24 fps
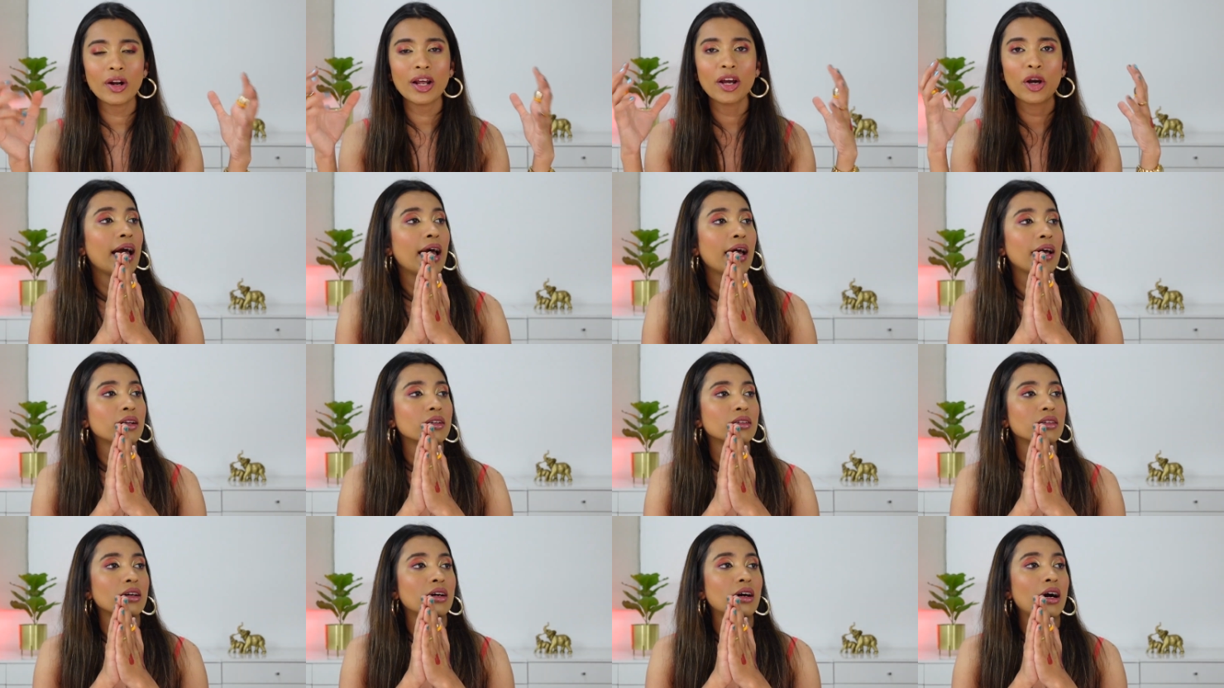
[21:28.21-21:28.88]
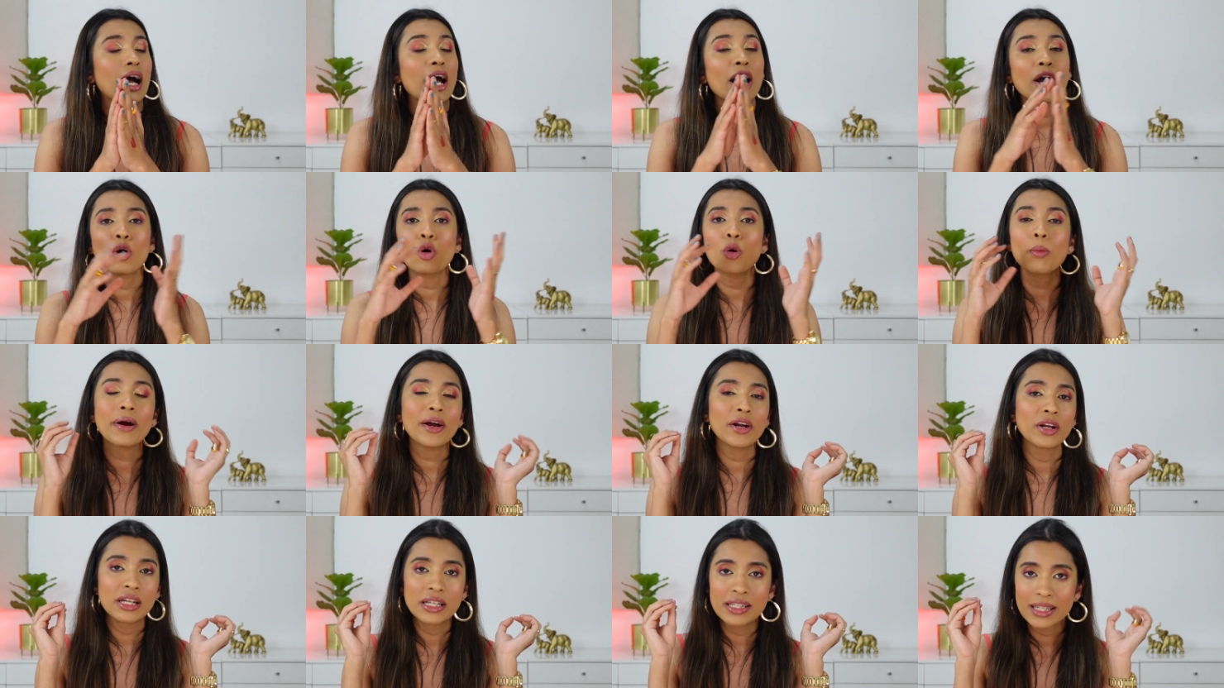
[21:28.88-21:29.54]
and I hope
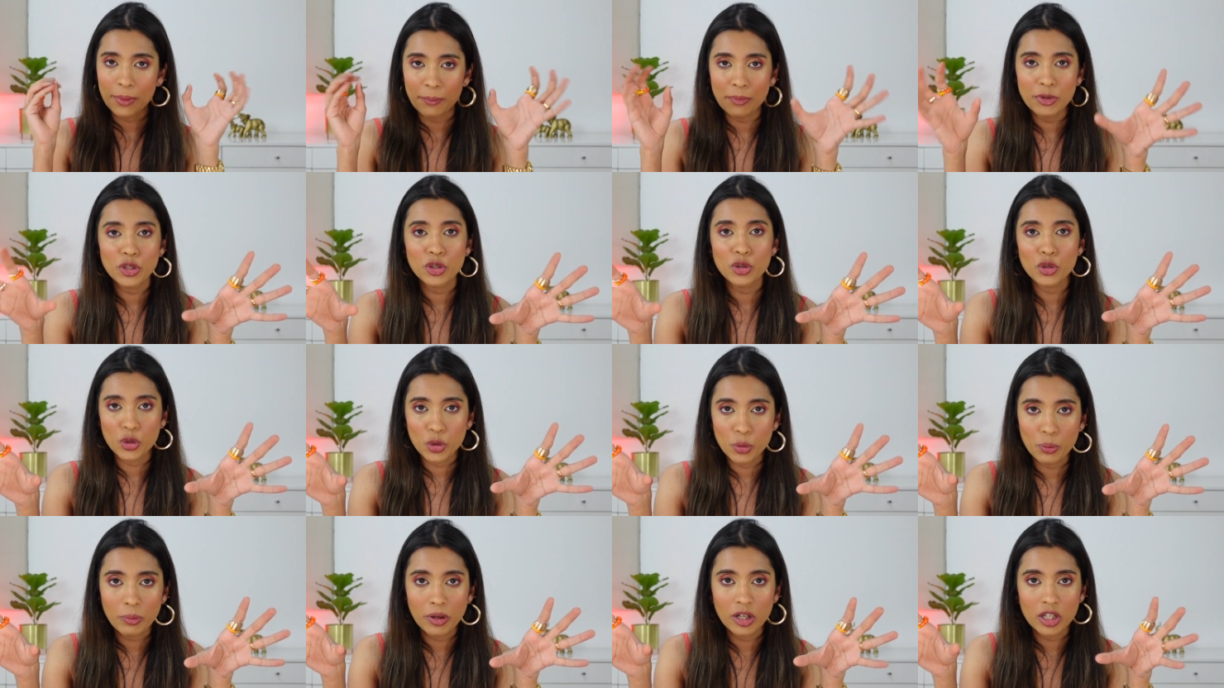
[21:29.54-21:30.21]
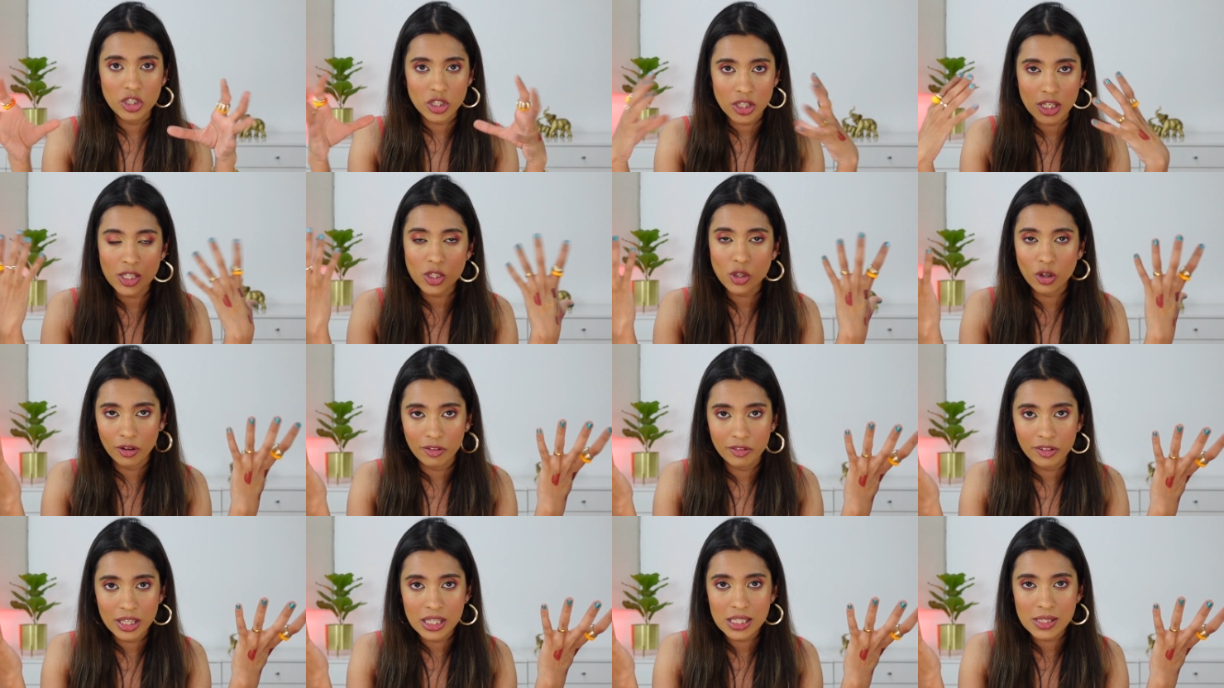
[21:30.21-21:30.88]
I didn't tempt you to purchase all
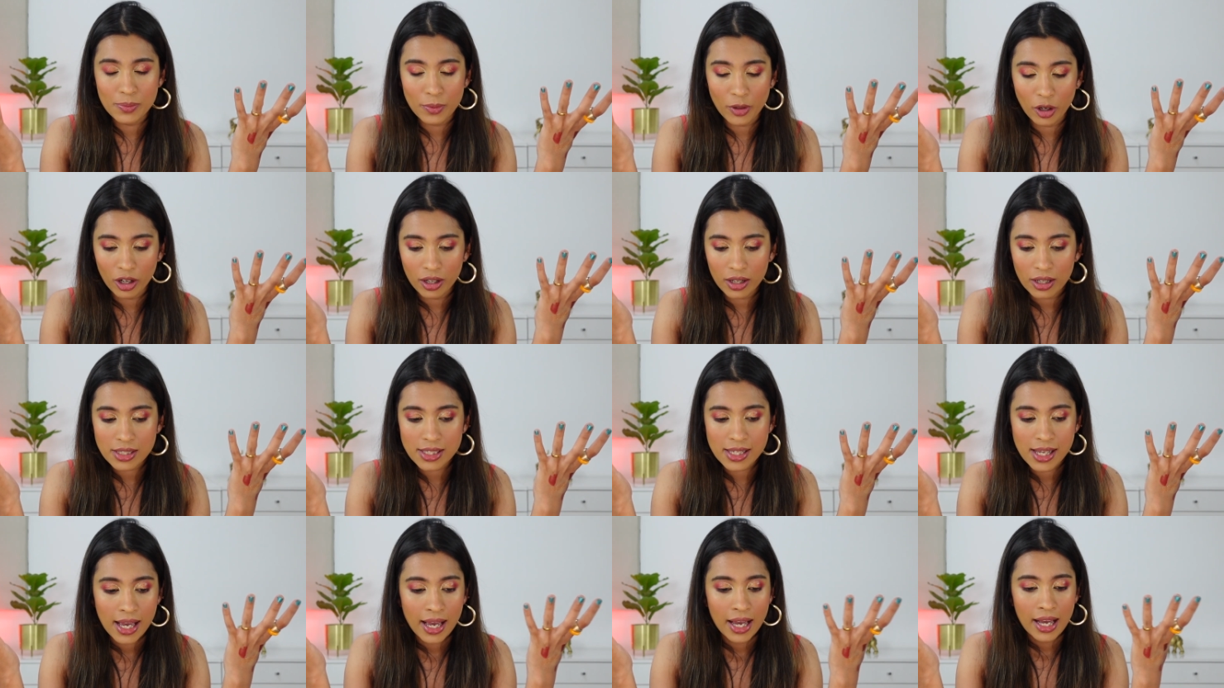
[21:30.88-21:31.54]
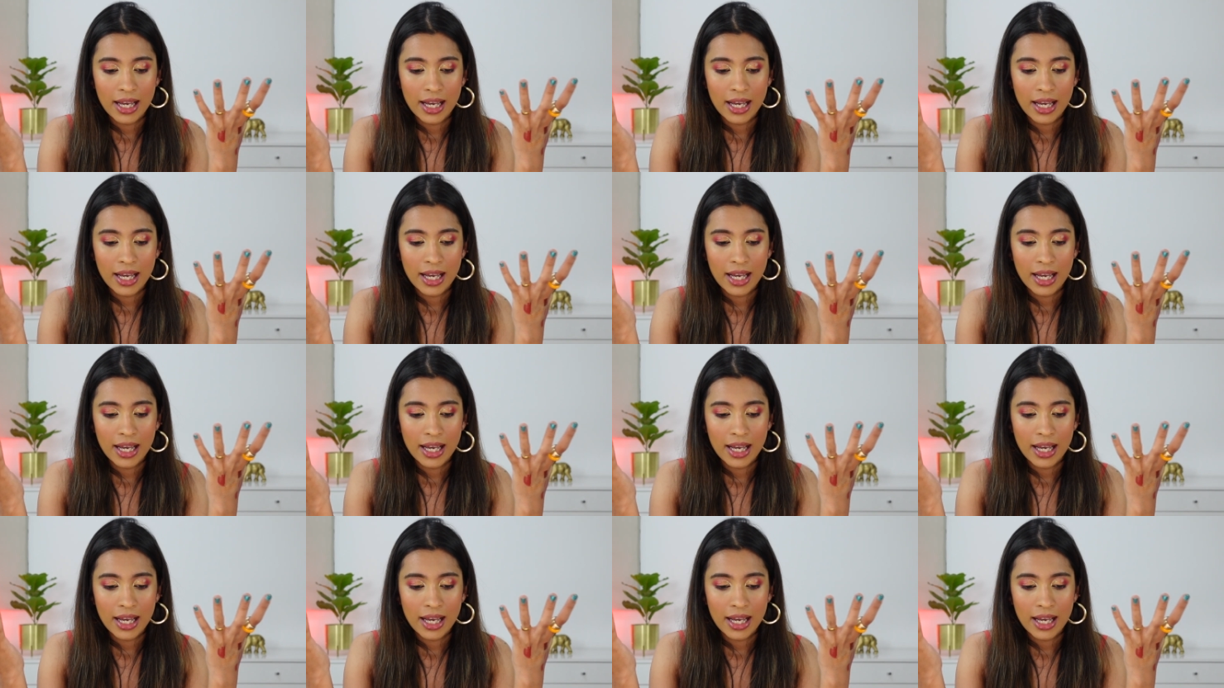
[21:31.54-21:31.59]
of these products,